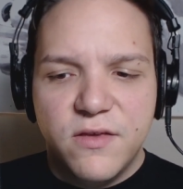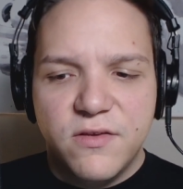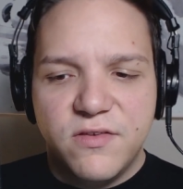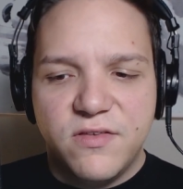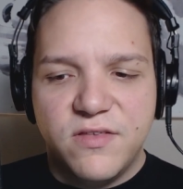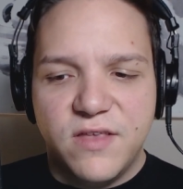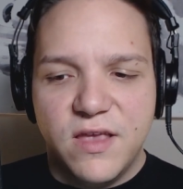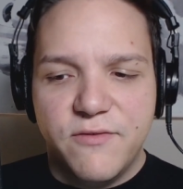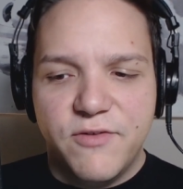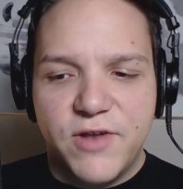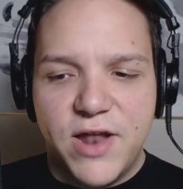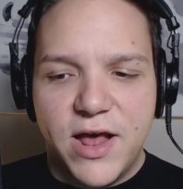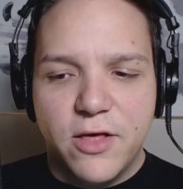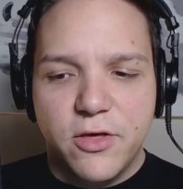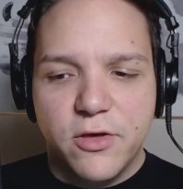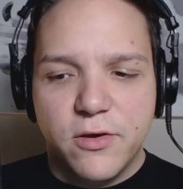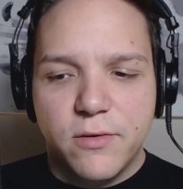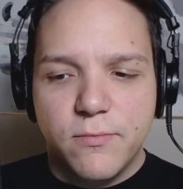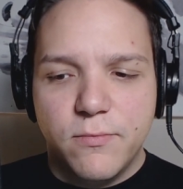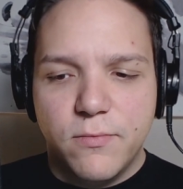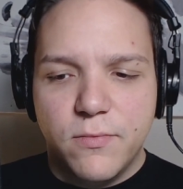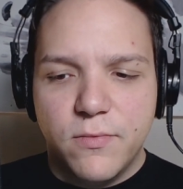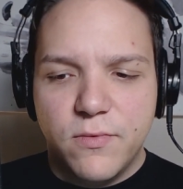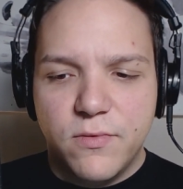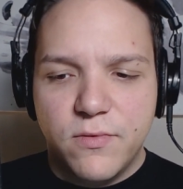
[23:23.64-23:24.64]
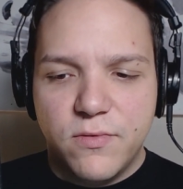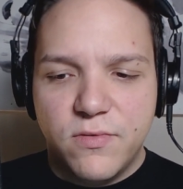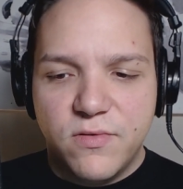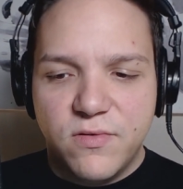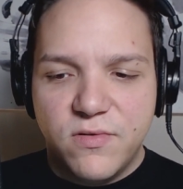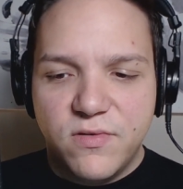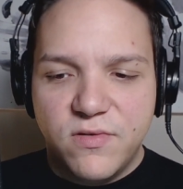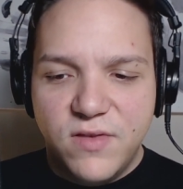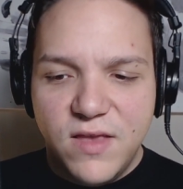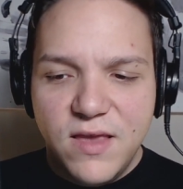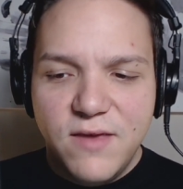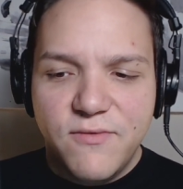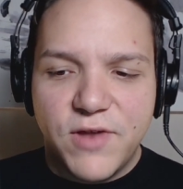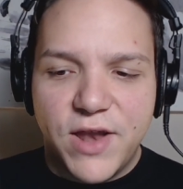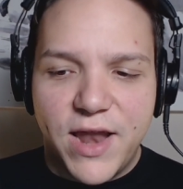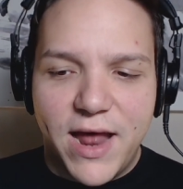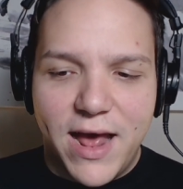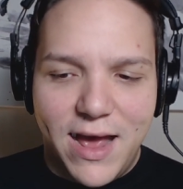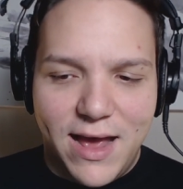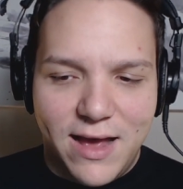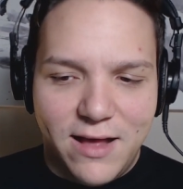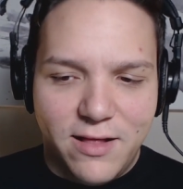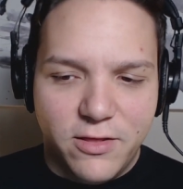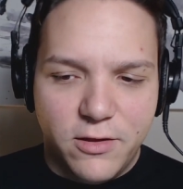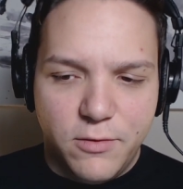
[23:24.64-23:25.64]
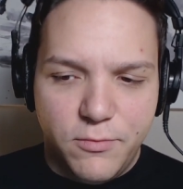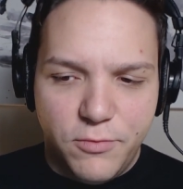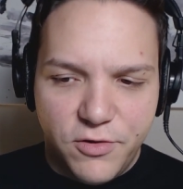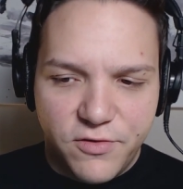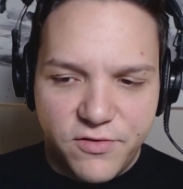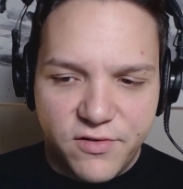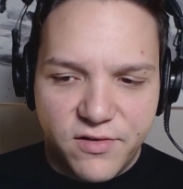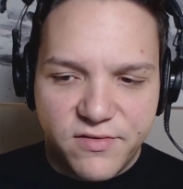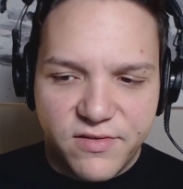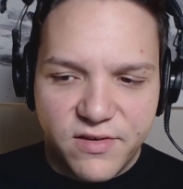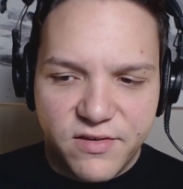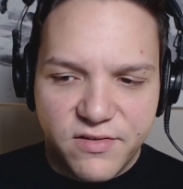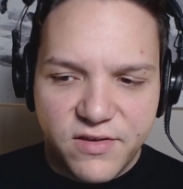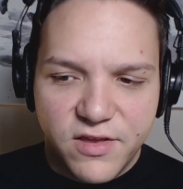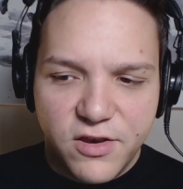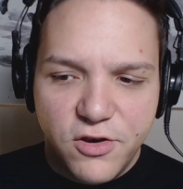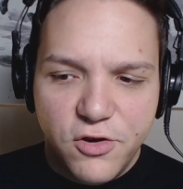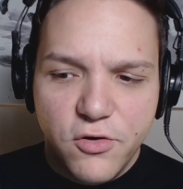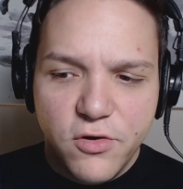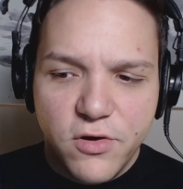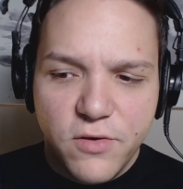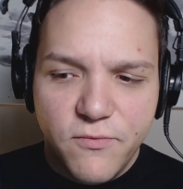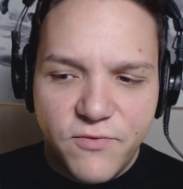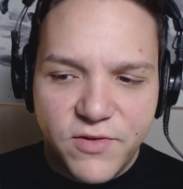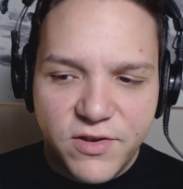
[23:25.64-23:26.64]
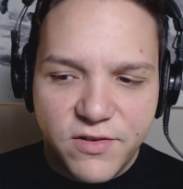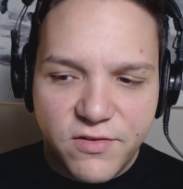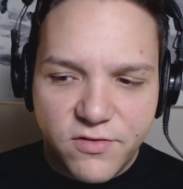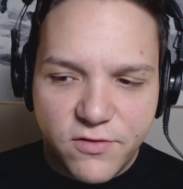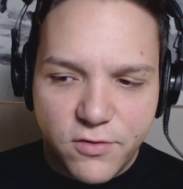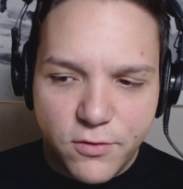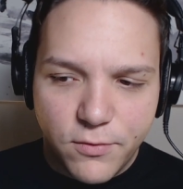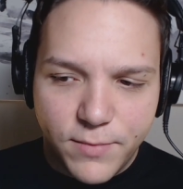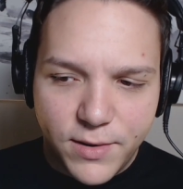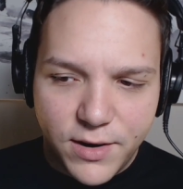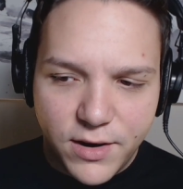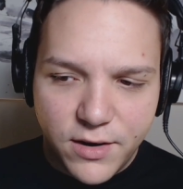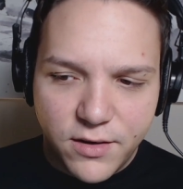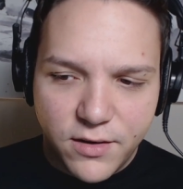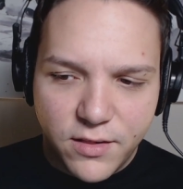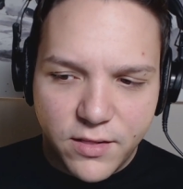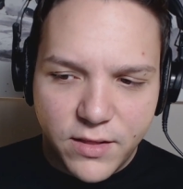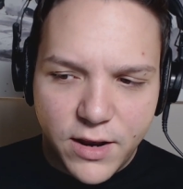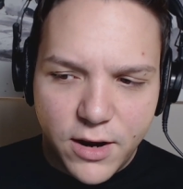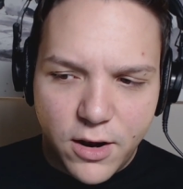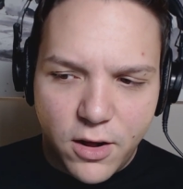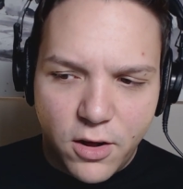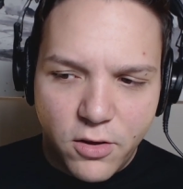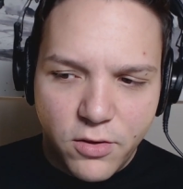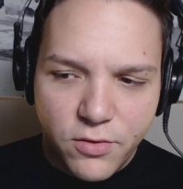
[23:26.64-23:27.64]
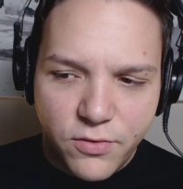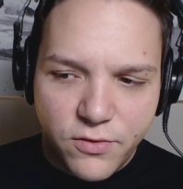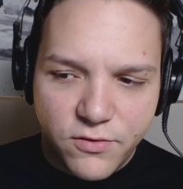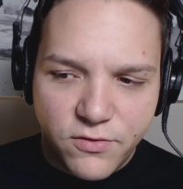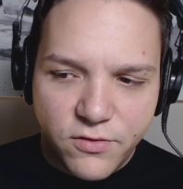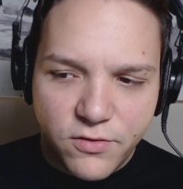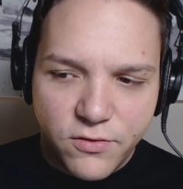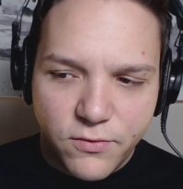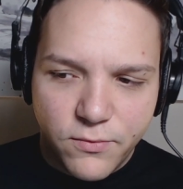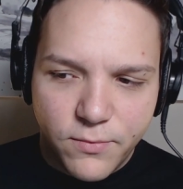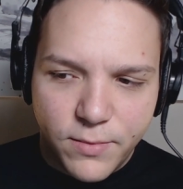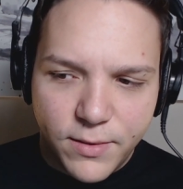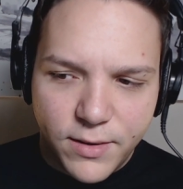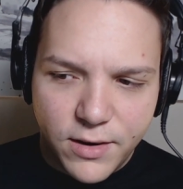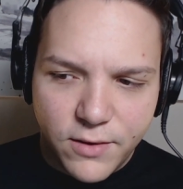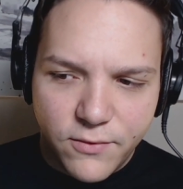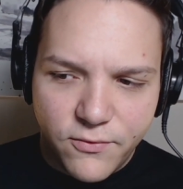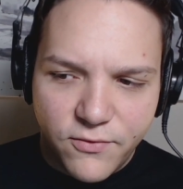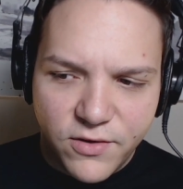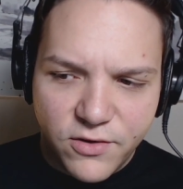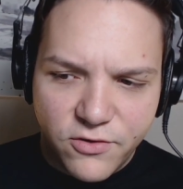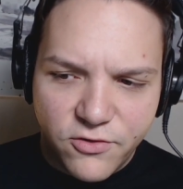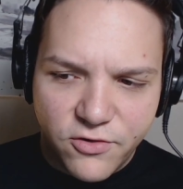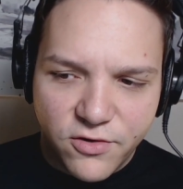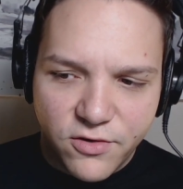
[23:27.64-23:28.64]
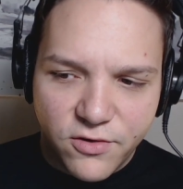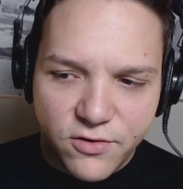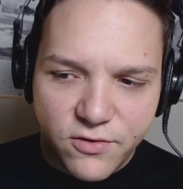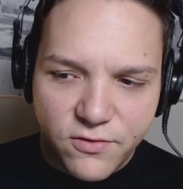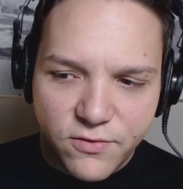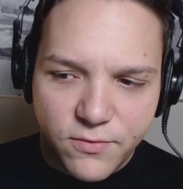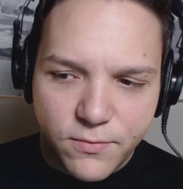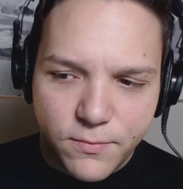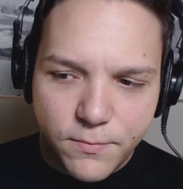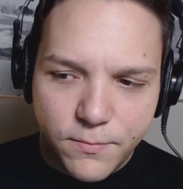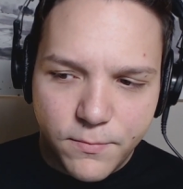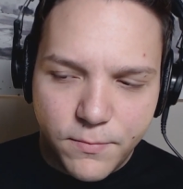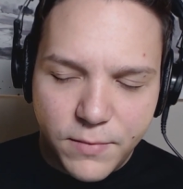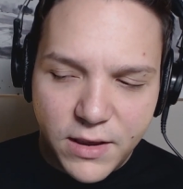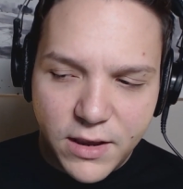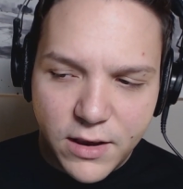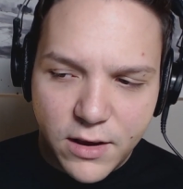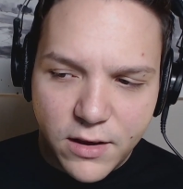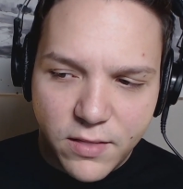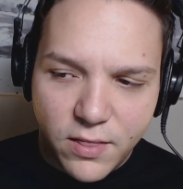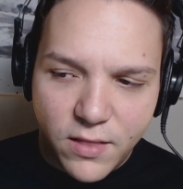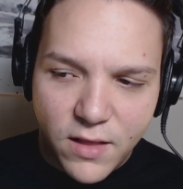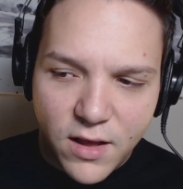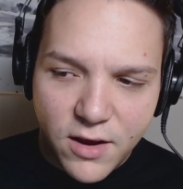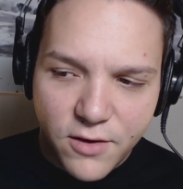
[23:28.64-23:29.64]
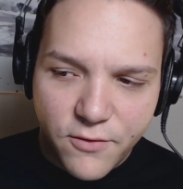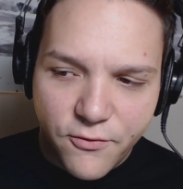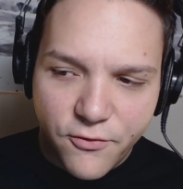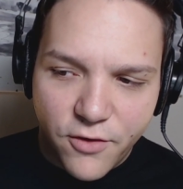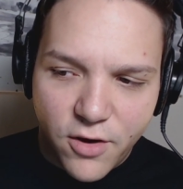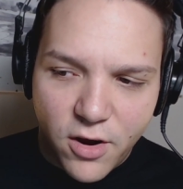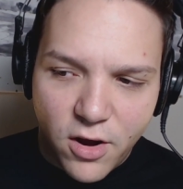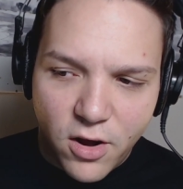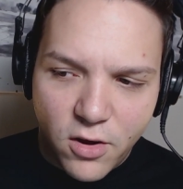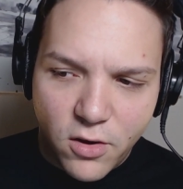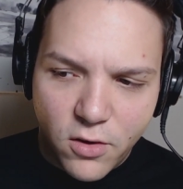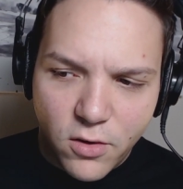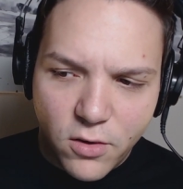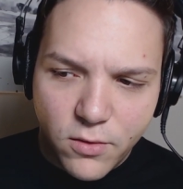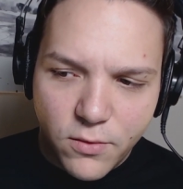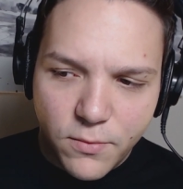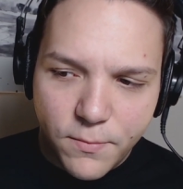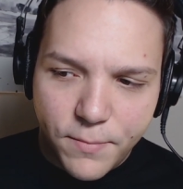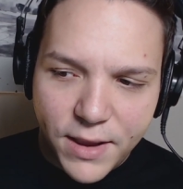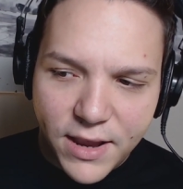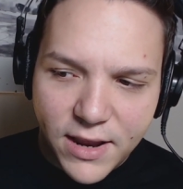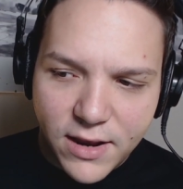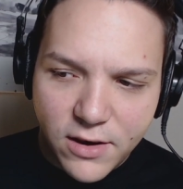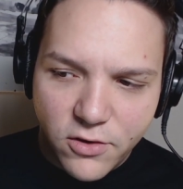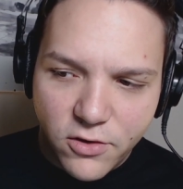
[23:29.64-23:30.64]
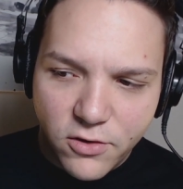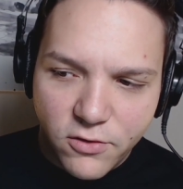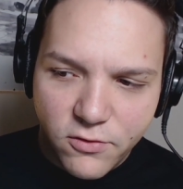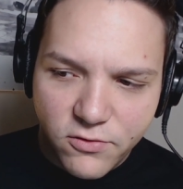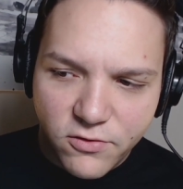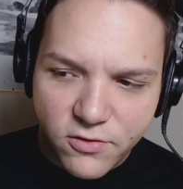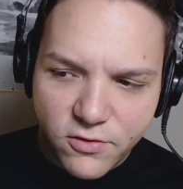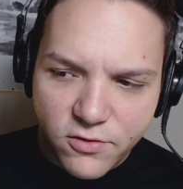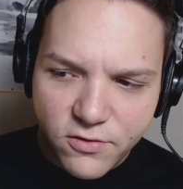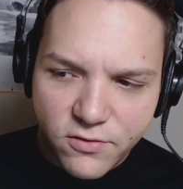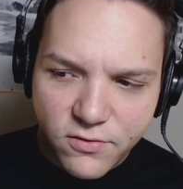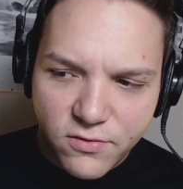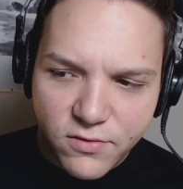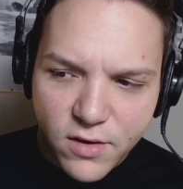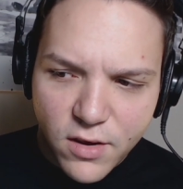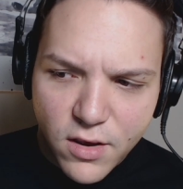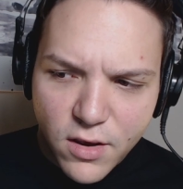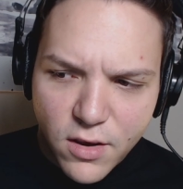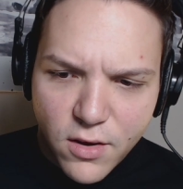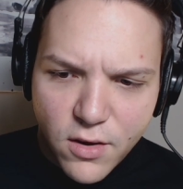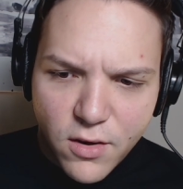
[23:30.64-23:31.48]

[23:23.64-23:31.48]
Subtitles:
Stephen Allen Music says, can you convince TubeBuddy to let all of the TubeBuddy features be unlocked for all paid users